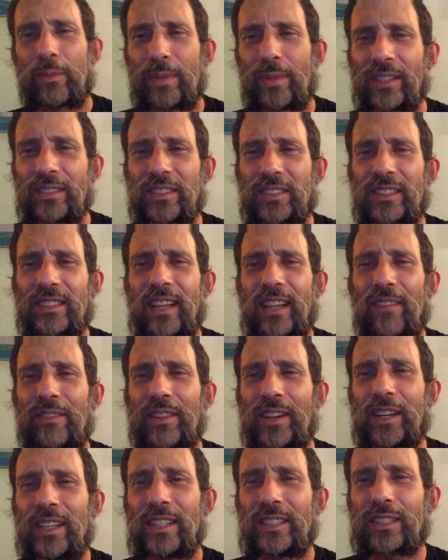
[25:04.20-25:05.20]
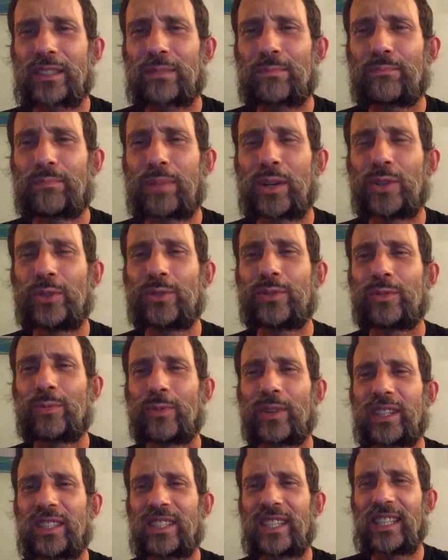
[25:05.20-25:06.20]
would have been 70s
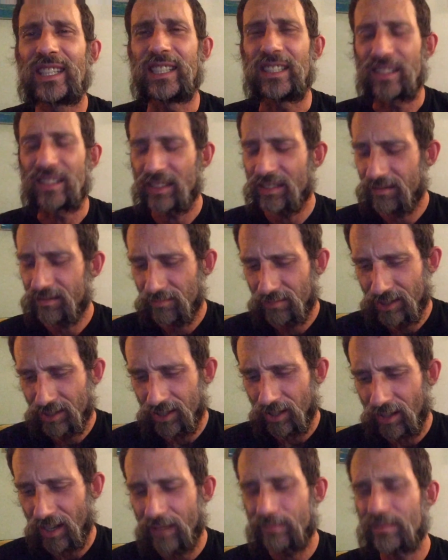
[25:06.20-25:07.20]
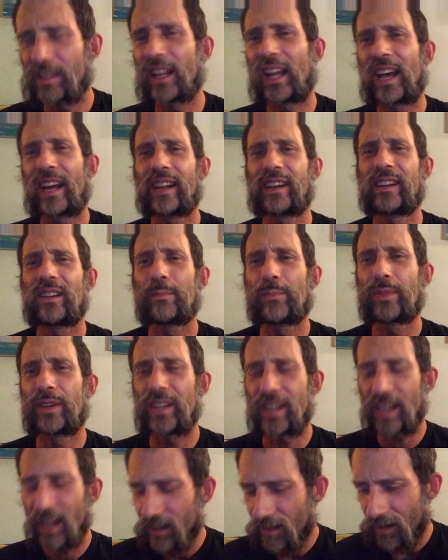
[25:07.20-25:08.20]
poon with teeth. So I'm glad I didn't
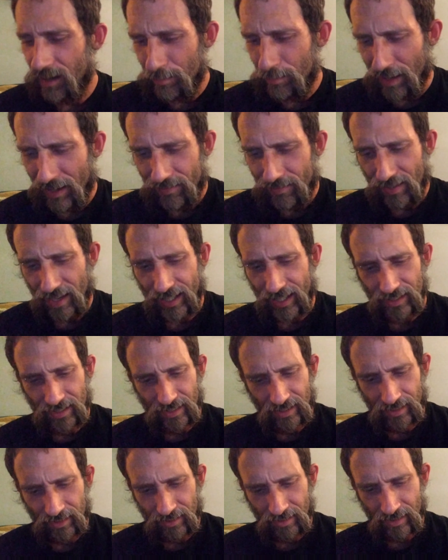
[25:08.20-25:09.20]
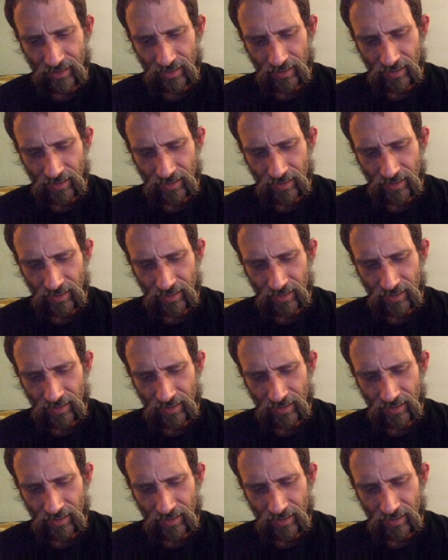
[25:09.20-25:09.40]
put Nair on my face.